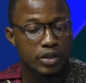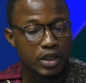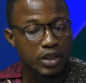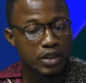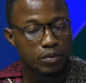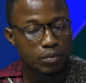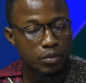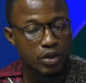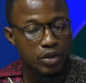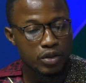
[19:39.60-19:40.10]

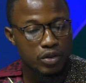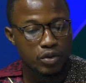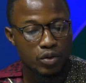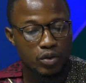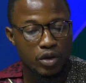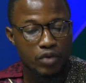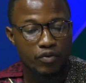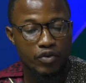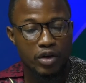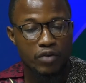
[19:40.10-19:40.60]
six months.
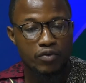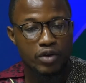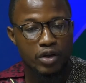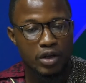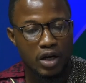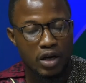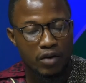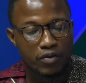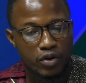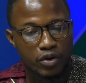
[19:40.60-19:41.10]
So even if the
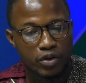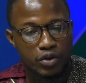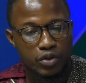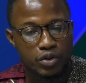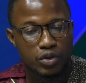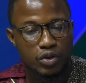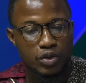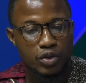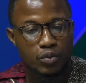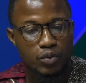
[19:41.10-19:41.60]
draft
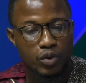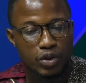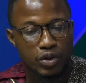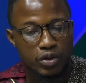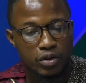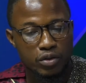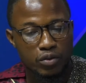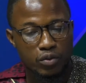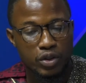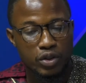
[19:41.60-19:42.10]
constitution
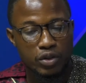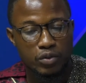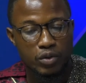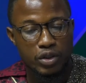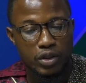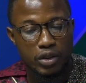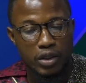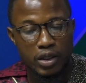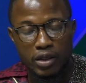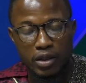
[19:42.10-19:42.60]
was, was,
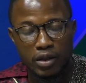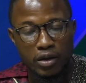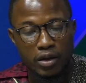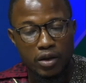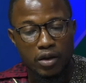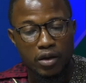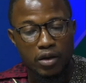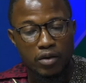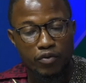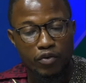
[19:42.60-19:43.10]
was ready
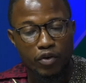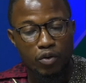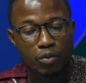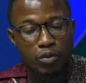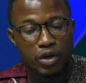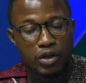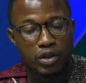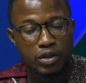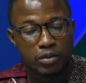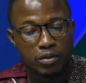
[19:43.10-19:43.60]
few
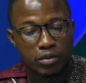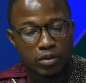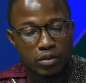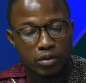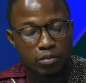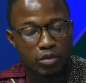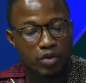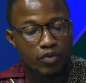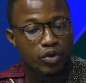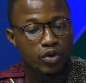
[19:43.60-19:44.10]
months
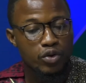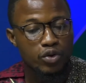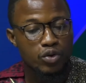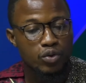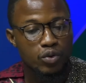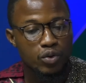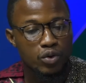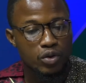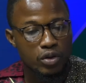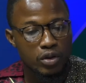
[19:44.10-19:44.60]
uh, before
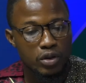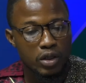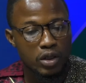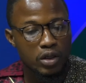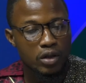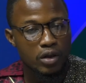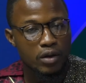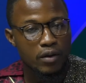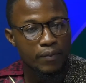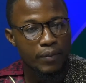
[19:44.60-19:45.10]
June,
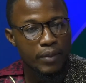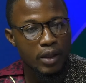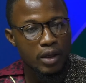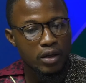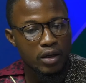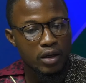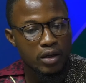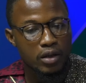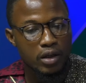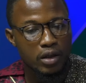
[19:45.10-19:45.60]
the, the,
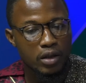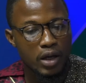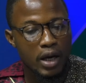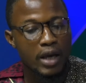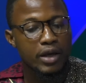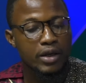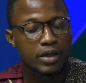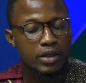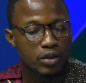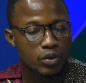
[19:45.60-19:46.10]
the,
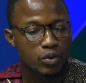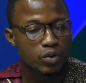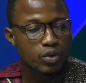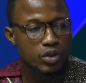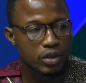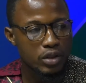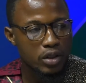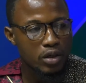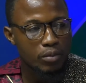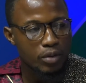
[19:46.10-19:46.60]
IEC could
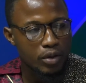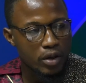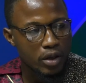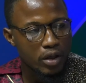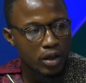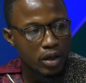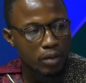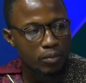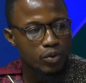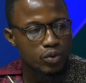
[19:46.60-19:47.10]
still be
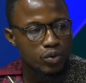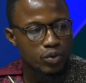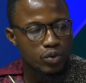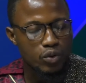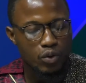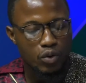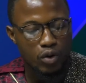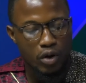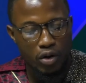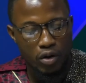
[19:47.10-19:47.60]
able
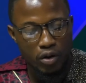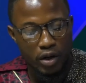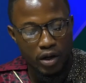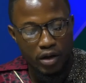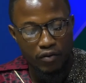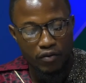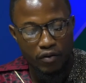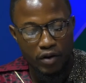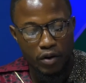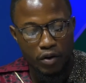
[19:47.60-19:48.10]
to conduct a
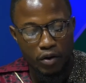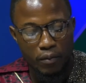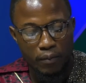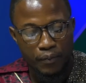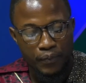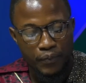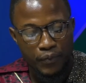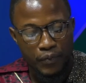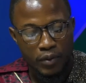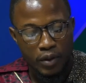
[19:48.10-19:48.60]
referendum.
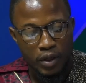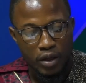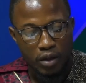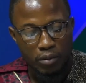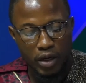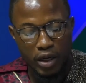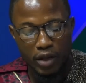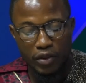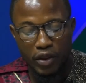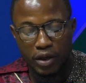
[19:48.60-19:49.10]

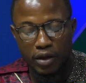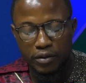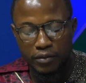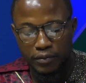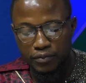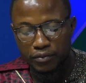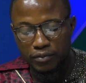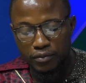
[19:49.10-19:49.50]
But I think